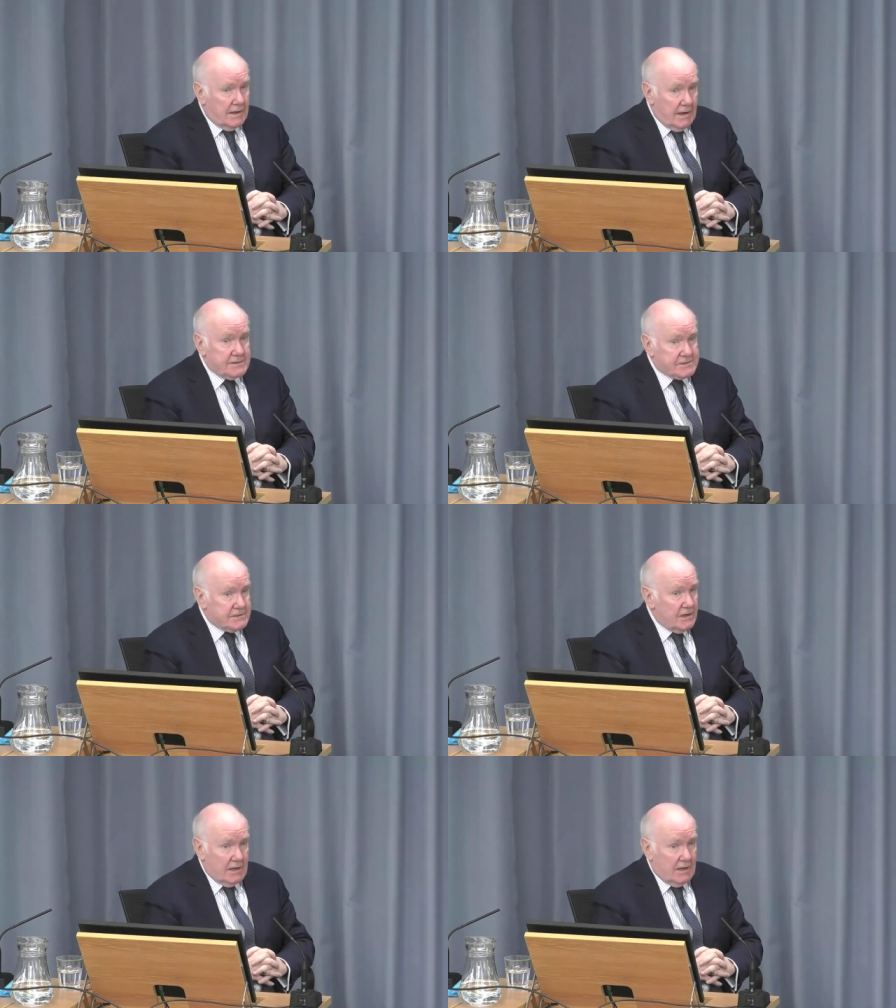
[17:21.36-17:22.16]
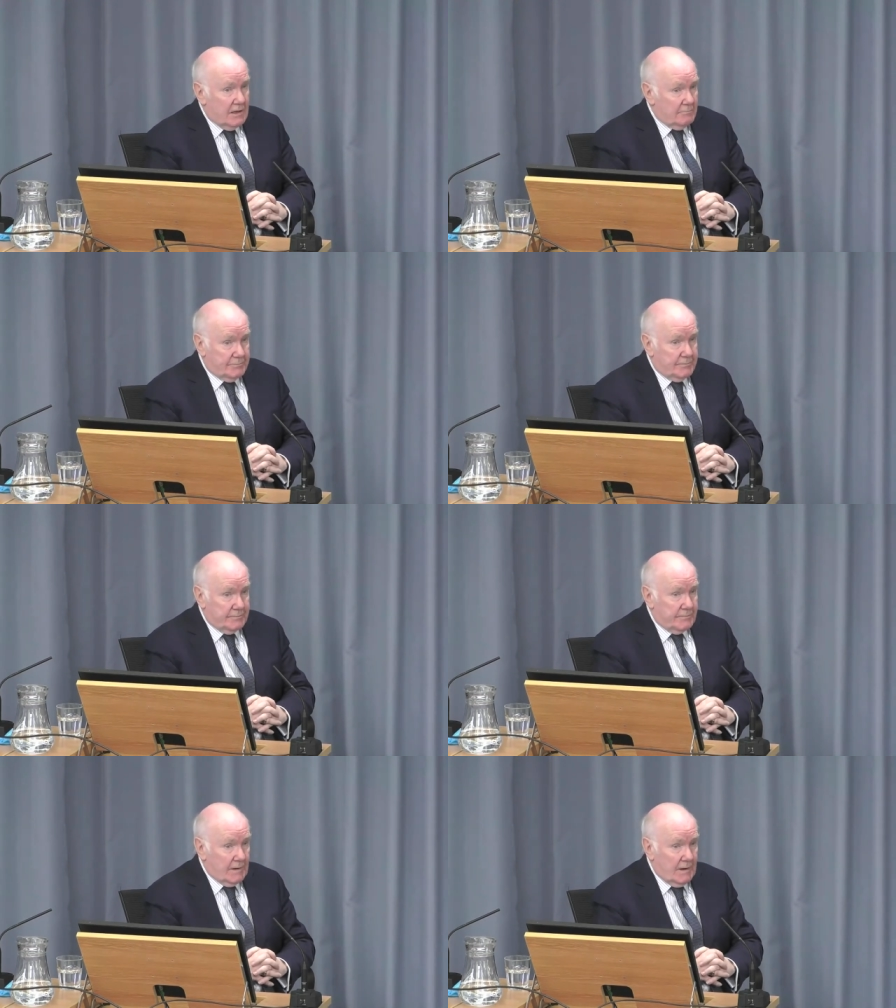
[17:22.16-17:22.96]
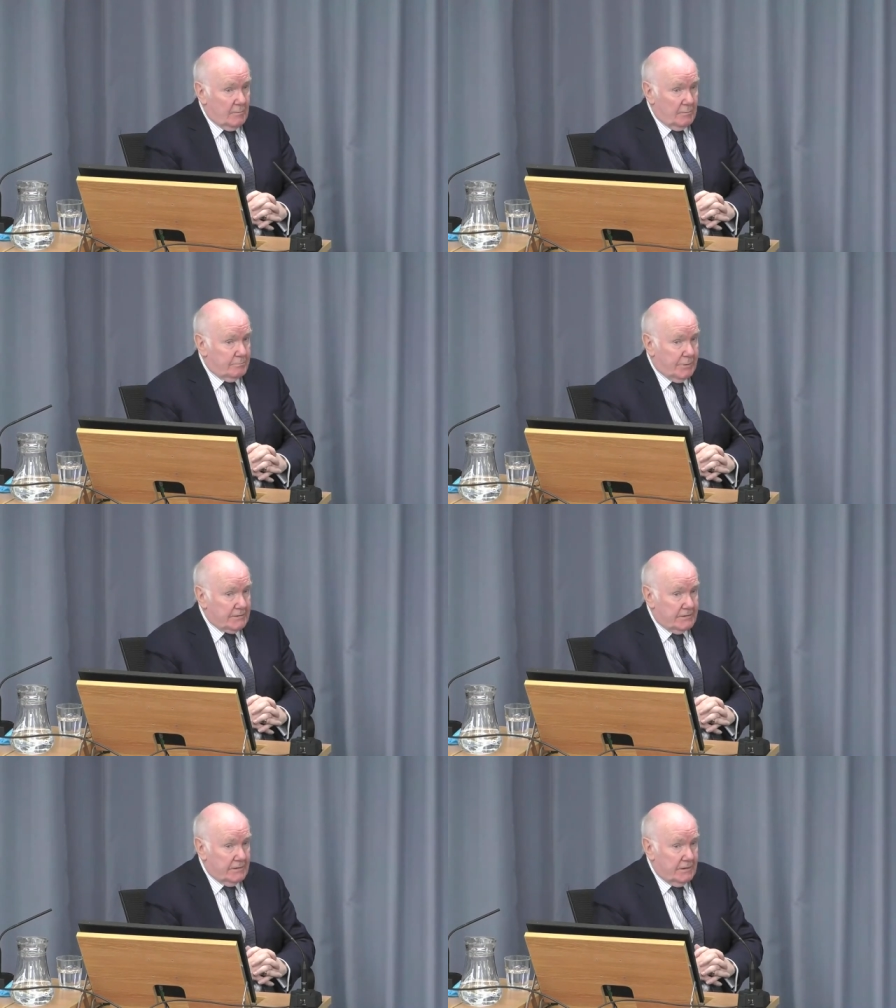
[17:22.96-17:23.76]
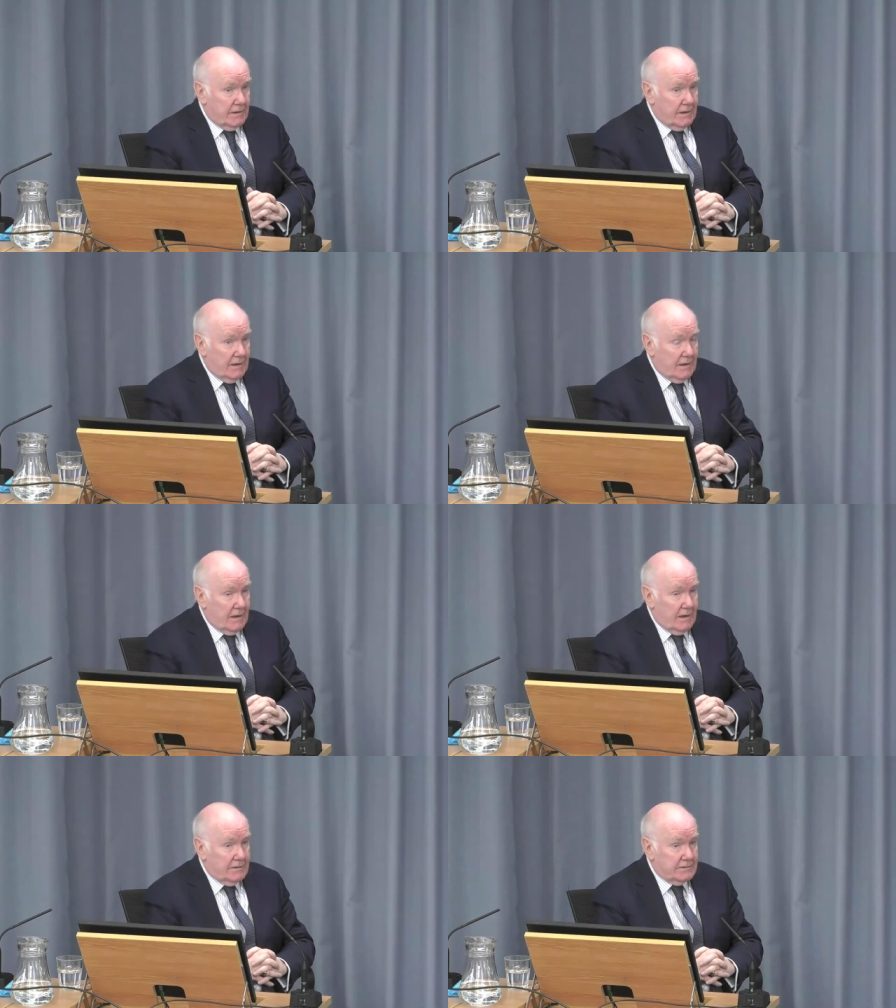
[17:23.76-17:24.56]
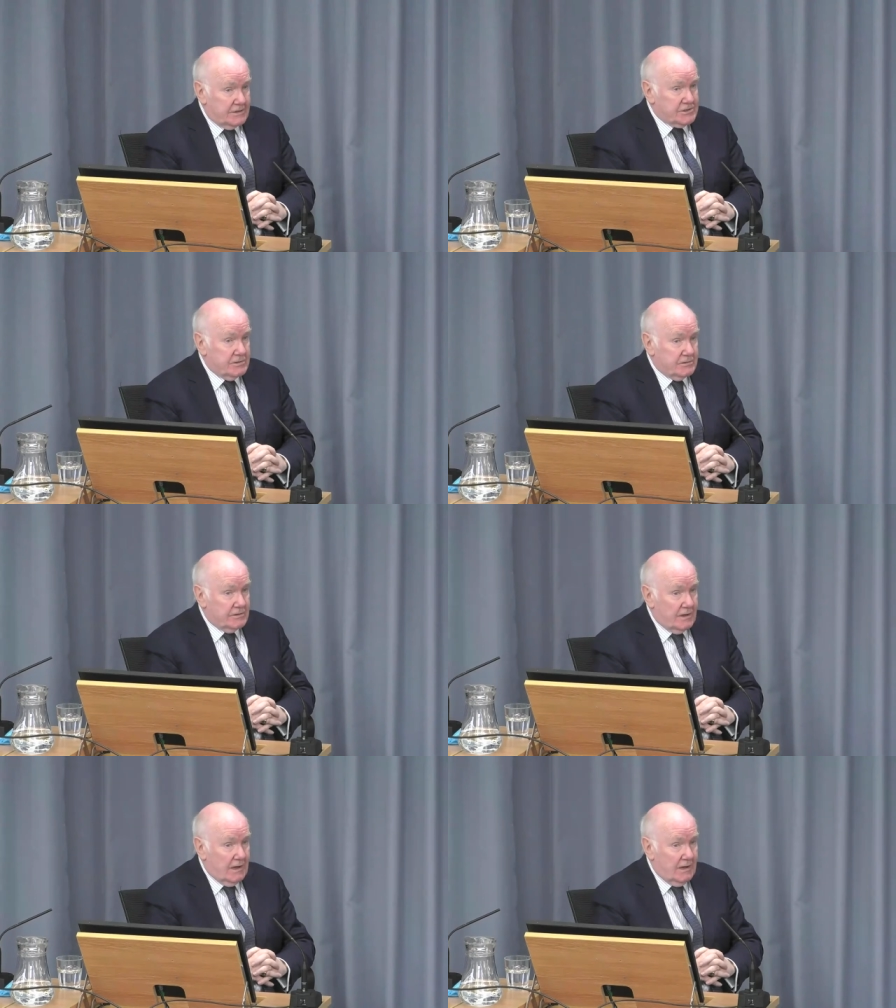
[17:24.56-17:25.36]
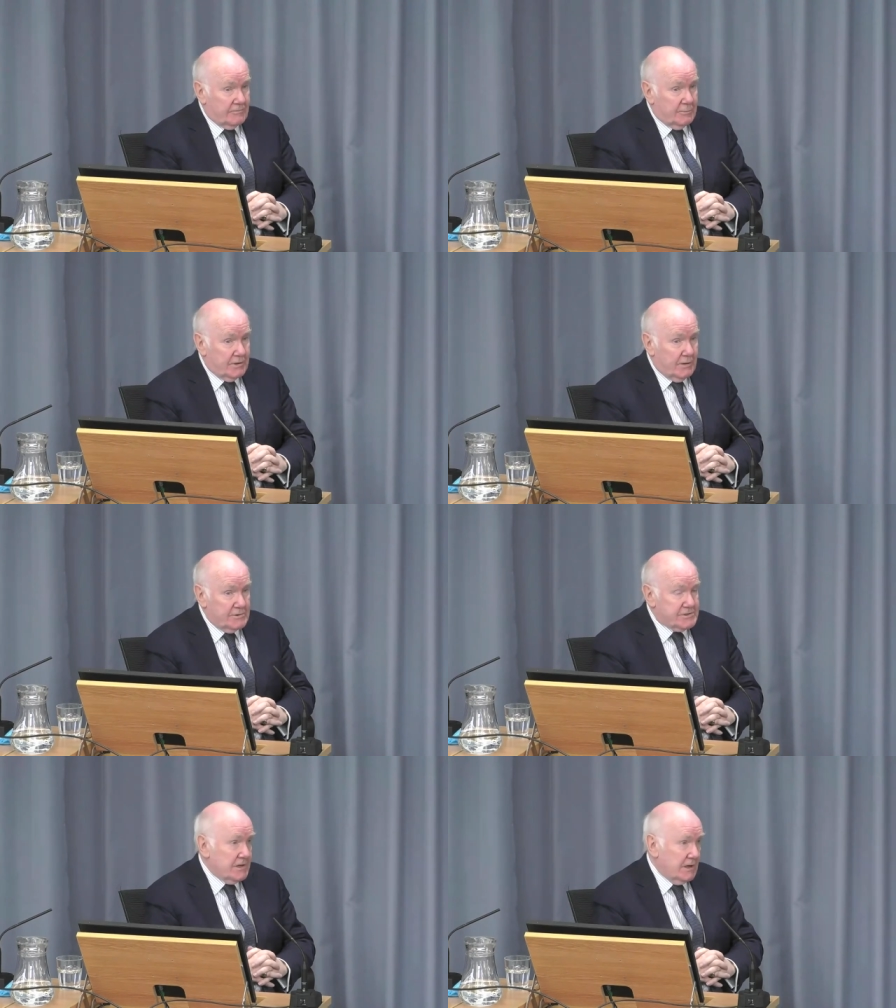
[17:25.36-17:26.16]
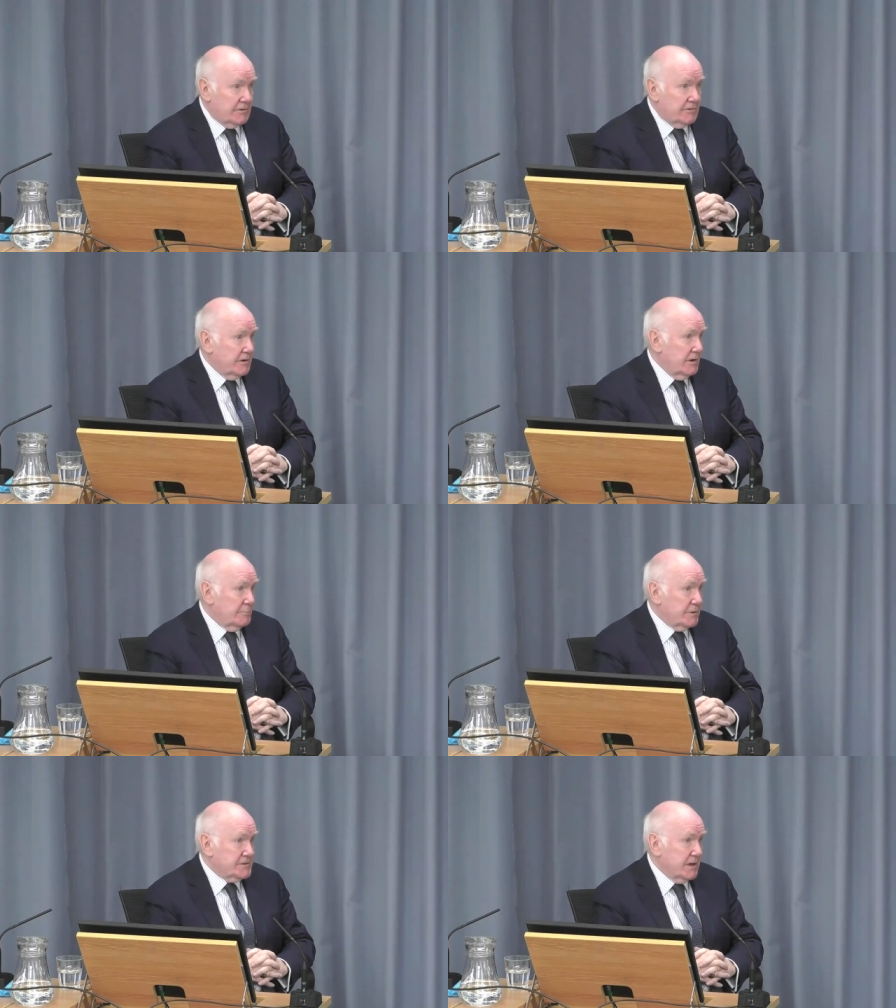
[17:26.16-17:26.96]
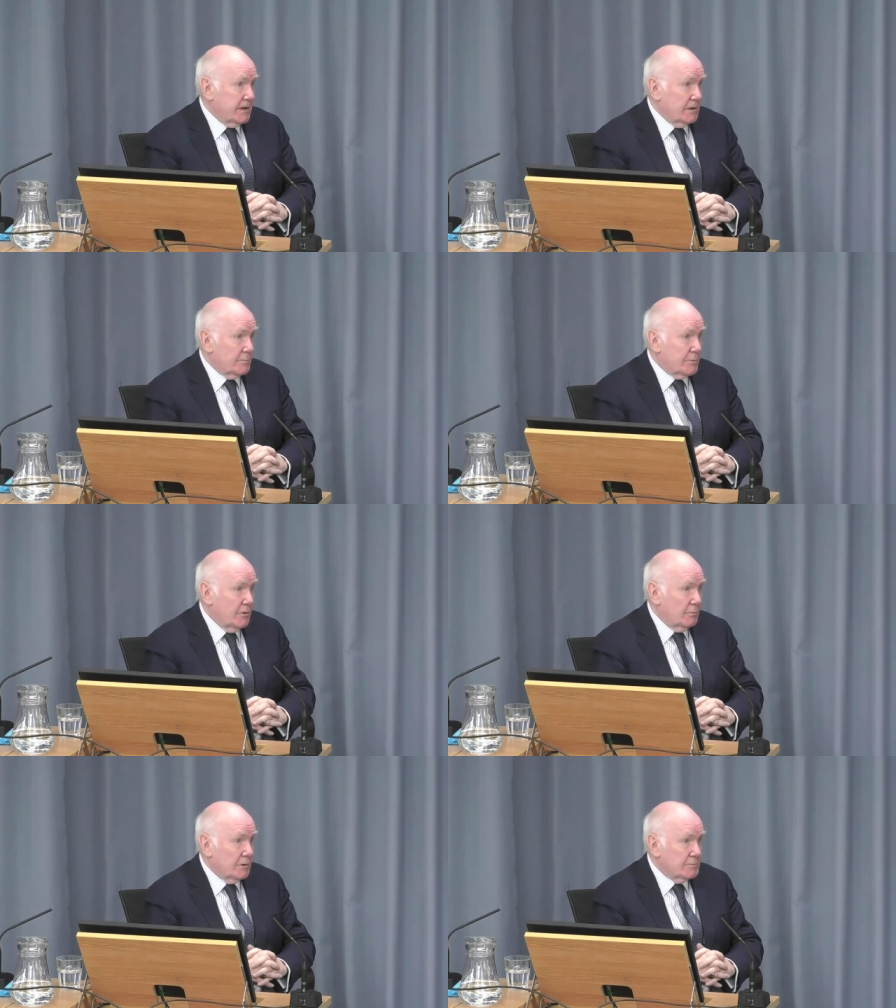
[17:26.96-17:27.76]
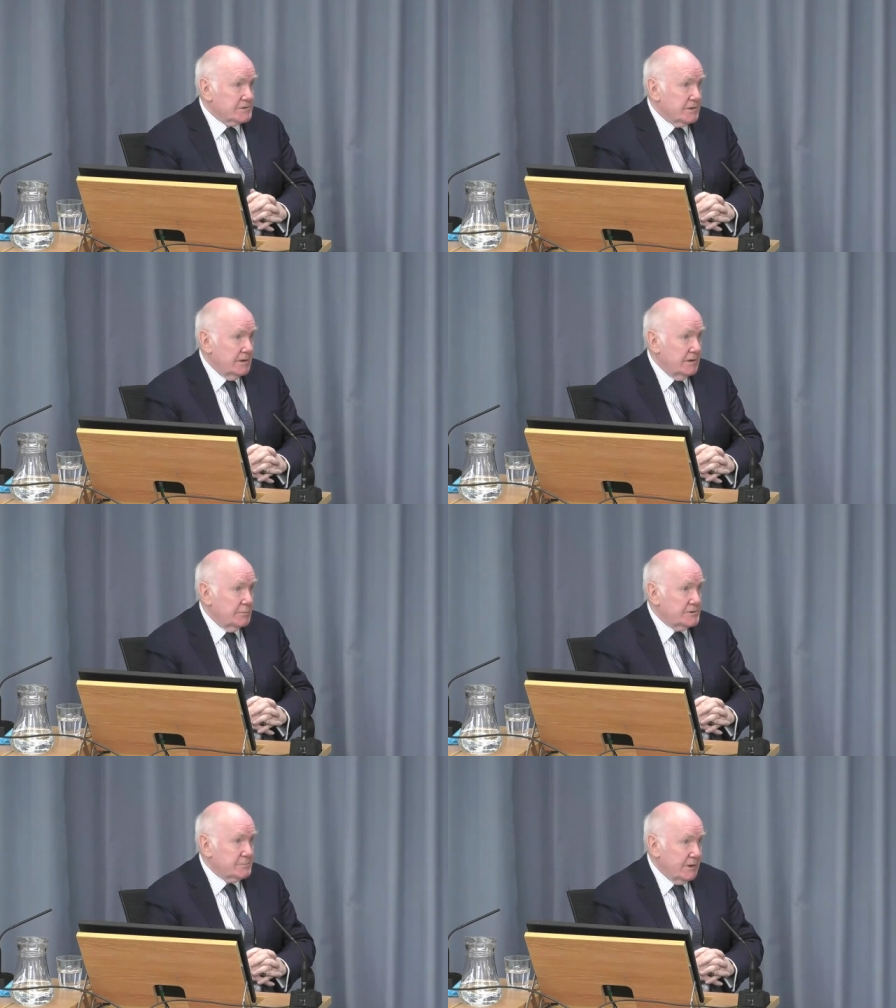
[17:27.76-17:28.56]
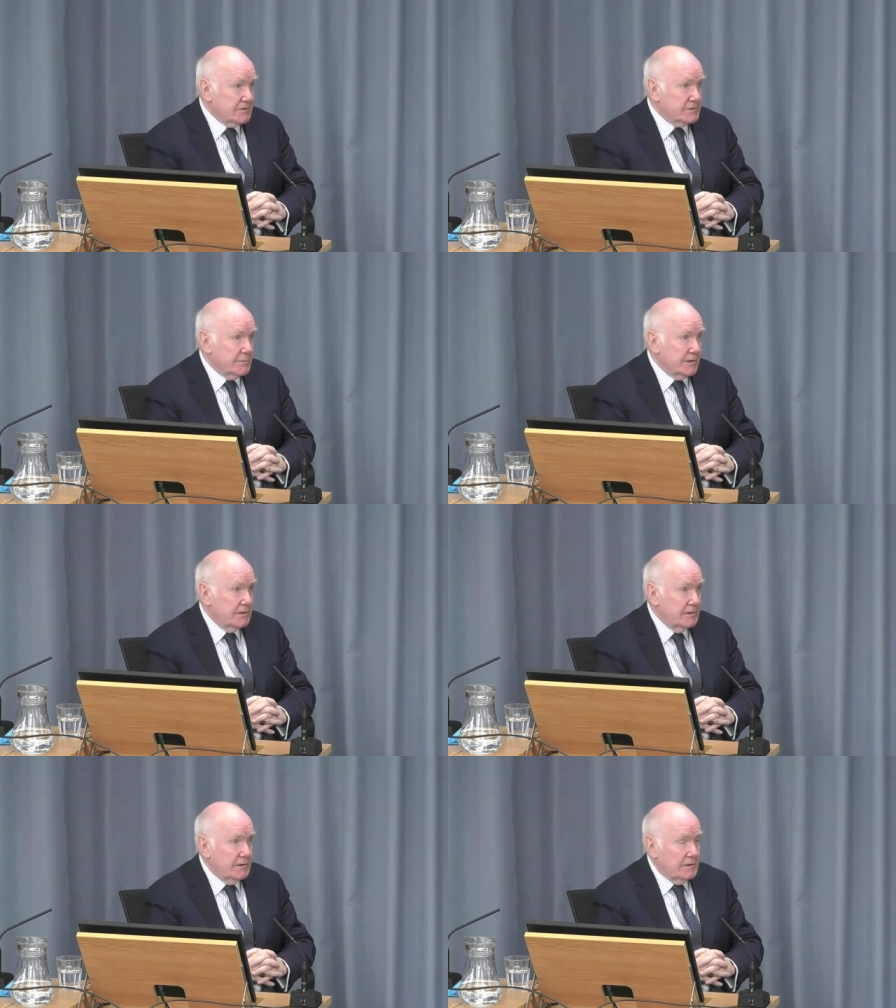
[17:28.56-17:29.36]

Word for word: Yes, um, but in addition to that, if the permanent secretary had particular problems, then he would speak to me.